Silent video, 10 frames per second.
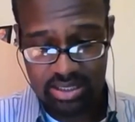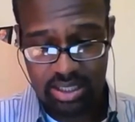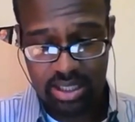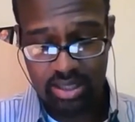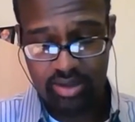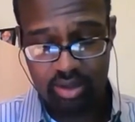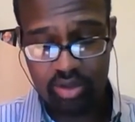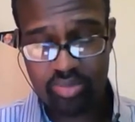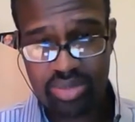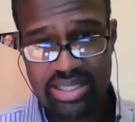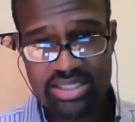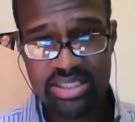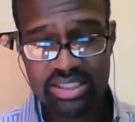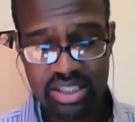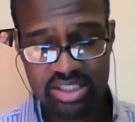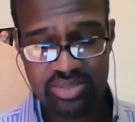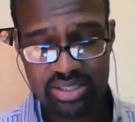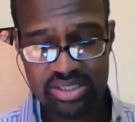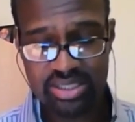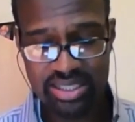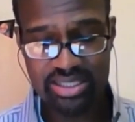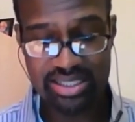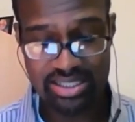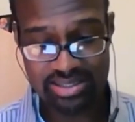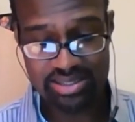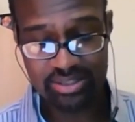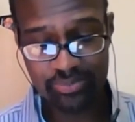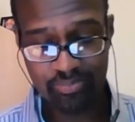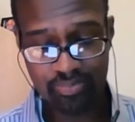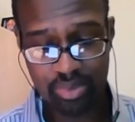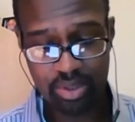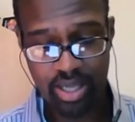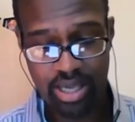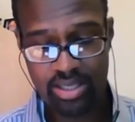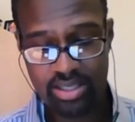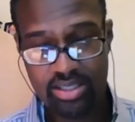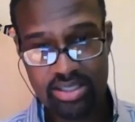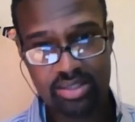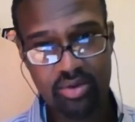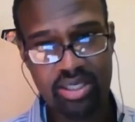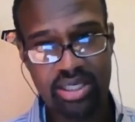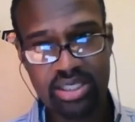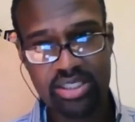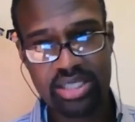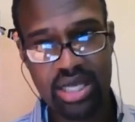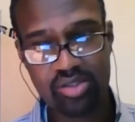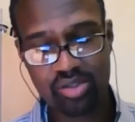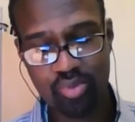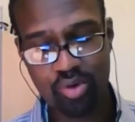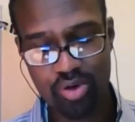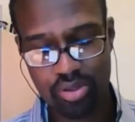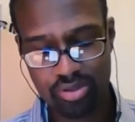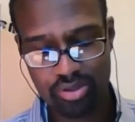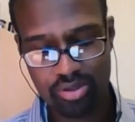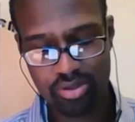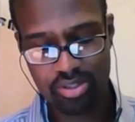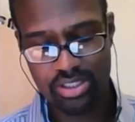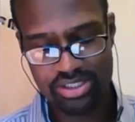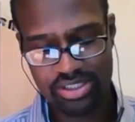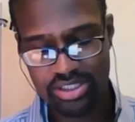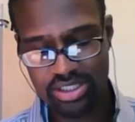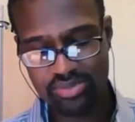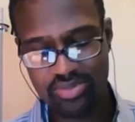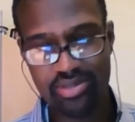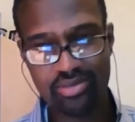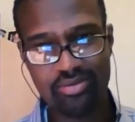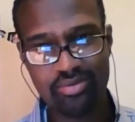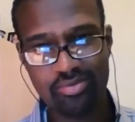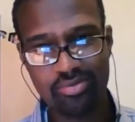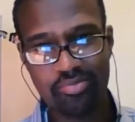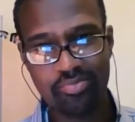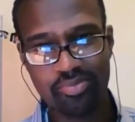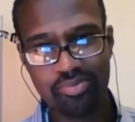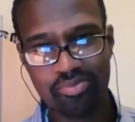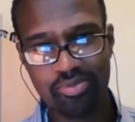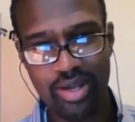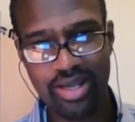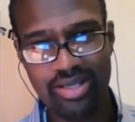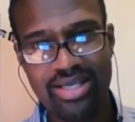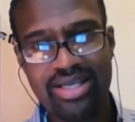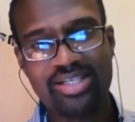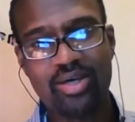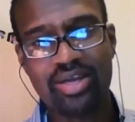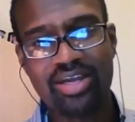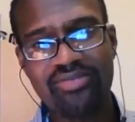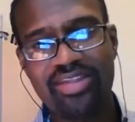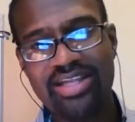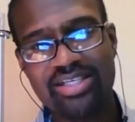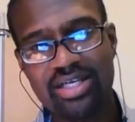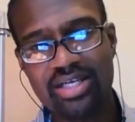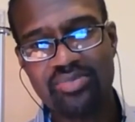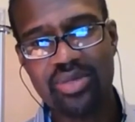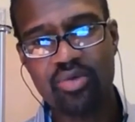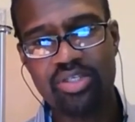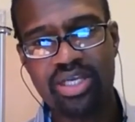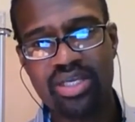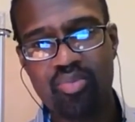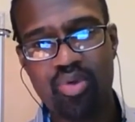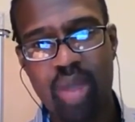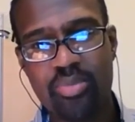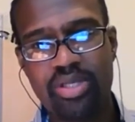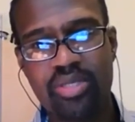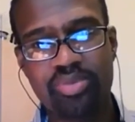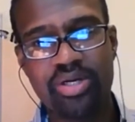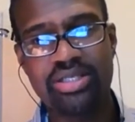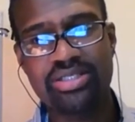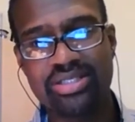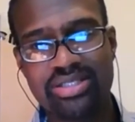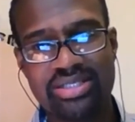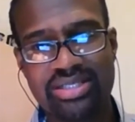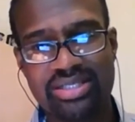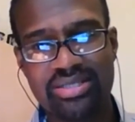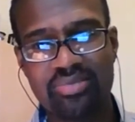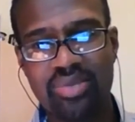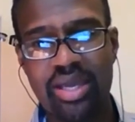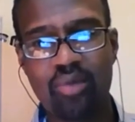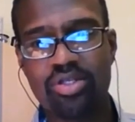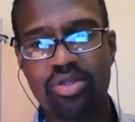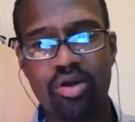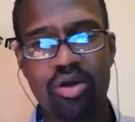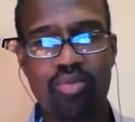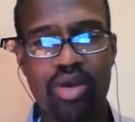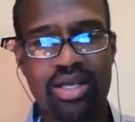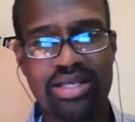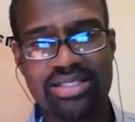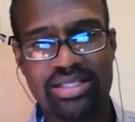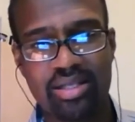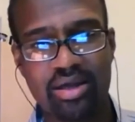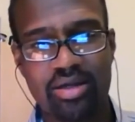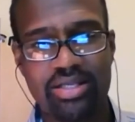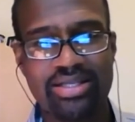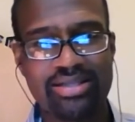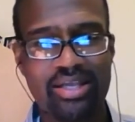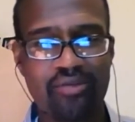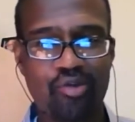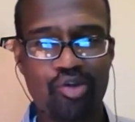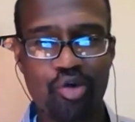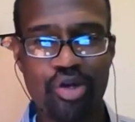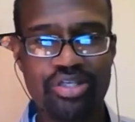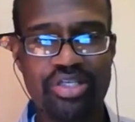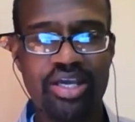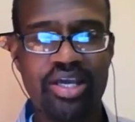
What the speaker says: It only applies to judgments and liens. Okay. So again, a child support is a judgment, right? So if that judgment was improperly put into the system, hey, what's going on, Brandy? I see you logging in. Thank you for joining us.